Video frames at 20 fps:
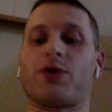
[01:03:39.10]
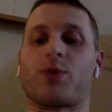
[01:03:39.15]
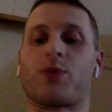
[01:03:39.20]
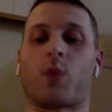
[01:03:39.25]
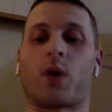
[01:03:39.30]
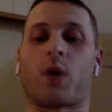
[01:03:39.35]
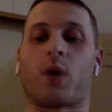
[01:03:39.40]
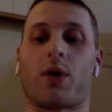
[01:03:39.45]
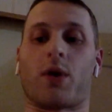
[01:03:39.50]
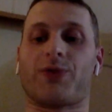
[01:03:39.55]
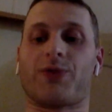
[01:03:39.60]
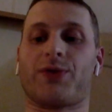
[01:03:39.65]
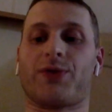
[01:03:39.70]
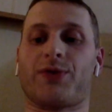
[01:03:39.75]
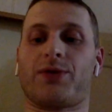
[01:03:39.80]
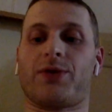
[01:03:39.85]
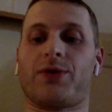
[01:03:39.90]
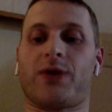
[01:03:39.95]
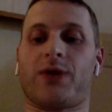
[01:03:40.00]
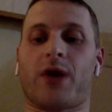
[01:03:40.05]
is worse.
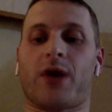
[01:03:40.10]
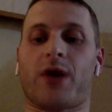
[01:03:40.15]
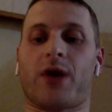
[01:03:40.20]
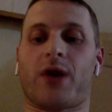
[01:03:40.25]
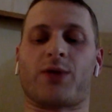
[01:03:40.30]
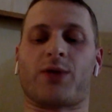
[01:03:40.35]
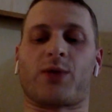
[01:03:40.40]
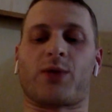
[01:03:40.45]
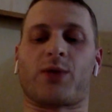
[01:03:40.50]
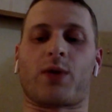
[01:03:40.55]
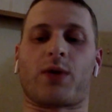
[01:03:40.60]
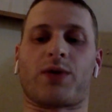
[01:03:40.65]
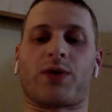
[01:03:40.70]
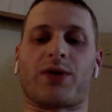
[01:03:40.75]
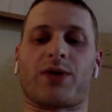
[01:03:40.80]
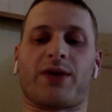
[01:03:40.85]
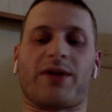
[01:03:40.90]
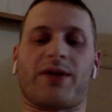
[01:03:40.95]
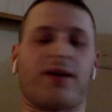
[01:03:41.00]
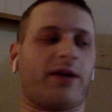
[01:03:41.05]

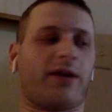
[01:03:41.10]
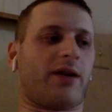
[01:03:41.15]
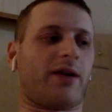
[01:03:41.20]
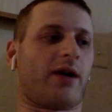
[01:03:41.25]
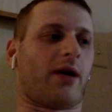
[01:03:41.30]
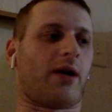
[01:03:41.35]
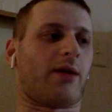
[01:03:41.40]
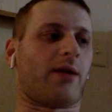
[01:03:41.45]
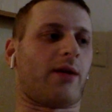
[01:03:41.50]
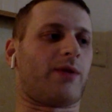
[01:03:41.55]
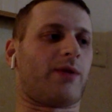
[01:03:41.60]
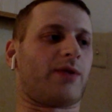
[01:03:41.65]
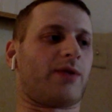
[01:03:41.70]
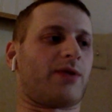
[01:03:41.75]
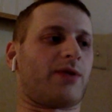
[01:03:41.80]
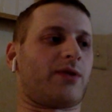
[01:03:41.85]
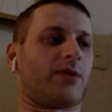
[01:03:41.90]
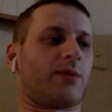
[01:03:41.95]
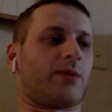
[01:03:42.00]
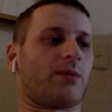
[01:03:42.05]
I think
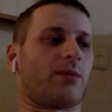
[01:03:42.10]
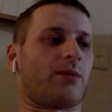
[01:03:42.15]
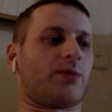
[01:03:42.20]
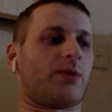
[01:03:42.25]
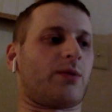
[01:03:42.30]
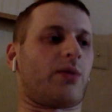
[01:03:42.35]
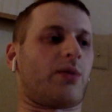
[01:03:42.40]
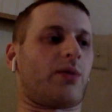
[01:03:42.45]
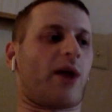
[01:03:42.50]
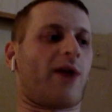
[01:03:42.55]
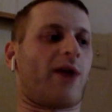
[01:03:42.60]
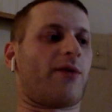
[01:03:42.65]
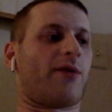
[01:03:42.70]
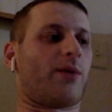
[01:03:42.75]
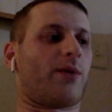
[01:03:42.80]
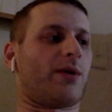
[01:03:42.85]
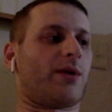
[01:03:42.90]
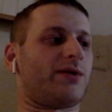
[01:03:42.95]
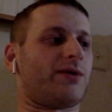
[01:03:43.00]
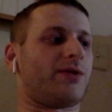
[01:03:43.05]
there's some
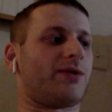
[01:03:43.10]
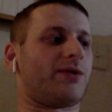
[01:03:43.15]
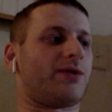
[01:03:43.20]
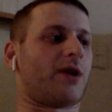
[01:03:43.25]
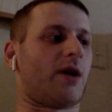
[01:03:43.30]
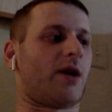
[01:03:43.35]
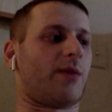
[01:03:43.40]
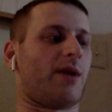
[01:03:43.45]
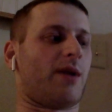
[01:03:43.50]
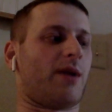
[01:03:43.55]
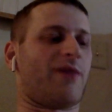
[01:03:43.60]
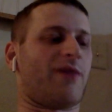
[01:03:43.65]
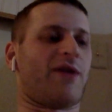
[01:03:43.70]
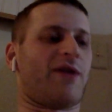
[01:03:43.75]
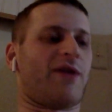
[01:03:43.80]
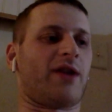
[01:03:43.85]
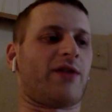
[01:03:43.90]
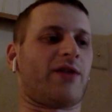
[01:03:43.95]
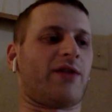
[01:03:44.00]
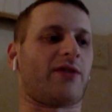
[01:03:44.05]
private ones. My
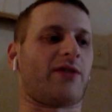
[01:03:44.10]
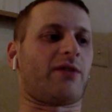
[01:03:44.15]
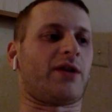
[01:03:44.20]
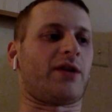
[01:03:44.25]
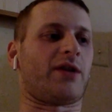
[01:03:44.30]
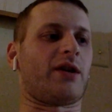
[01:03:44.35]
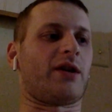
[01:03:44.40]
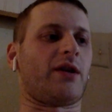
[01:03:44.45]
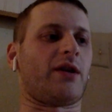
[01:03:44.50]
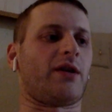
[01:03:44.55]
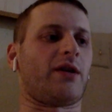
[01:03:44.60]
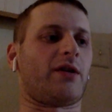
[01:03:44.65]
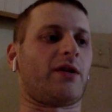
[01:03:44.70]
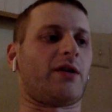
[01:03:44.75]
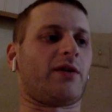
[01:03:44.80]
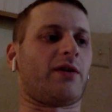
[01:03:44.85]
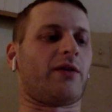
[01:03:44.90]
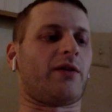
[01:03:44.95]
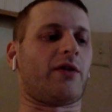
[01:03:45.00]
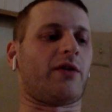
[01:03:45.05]
fantasy league
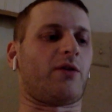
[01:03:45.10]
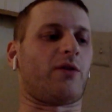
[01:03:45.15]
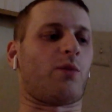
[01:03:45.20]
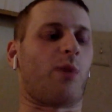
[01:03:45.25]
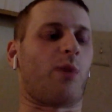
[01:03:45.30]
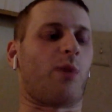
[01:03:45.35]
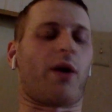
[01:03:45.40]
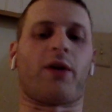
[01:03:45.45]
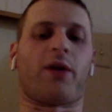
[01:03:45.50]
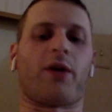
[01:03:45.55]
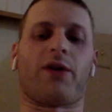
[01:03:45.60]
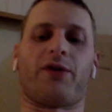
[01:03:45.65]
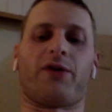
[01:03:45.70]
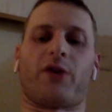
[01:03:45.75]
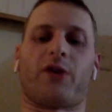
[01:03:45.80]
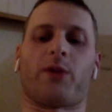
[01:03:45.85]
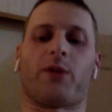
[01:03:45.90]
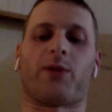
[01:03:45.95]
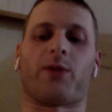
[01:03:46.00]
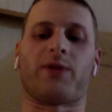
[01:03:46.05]
is better in
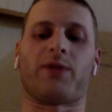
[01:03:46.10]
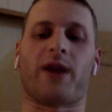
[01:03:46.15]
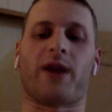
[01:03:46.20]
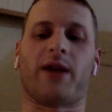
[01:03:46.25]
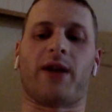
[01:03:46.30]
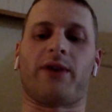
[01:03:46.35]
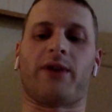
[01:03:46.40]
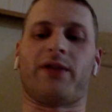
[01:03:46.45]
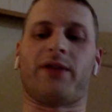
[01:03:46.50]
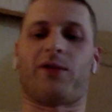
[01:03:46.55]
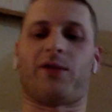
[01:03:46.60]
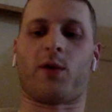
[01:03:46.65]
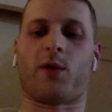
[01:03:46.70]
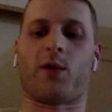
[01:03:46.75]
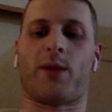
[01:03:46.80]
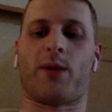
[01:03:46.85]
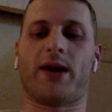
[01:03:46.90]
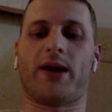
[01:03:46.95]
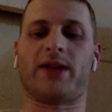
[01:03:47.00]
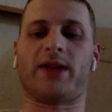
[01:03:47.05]
terms of dynasty
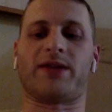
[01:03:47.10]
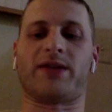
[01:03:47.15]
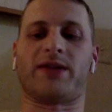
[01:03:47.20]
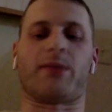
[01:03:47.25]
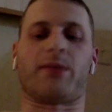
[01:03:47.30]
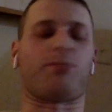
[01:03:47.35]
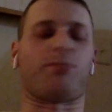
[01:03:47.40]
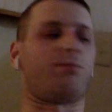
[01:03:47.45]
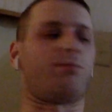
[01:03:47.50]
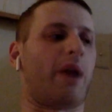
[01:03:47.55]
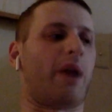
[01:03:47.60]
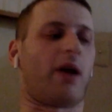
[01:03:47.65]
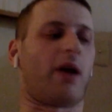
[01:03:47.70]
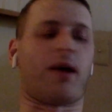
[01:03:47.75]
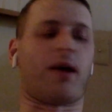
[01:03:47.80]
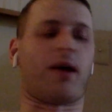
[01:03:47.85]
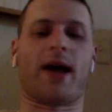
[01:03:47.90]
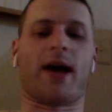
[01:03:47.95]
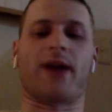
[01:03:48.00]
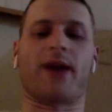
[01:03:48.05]
format. It's a
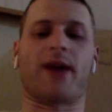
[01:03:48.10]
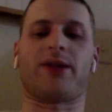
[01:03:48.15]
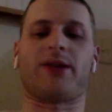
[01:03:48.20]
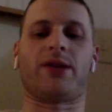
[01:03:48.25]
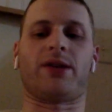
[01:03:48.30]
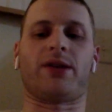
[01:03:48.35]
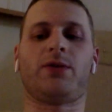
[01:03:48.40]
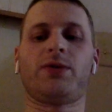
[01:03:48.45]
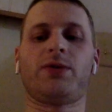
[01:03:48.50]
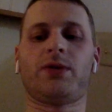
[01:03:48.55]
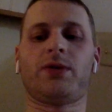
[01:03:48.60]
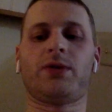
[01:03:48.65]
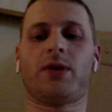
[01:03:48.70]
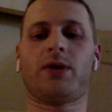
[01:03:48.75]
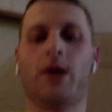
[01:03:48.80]
Bearcat to use.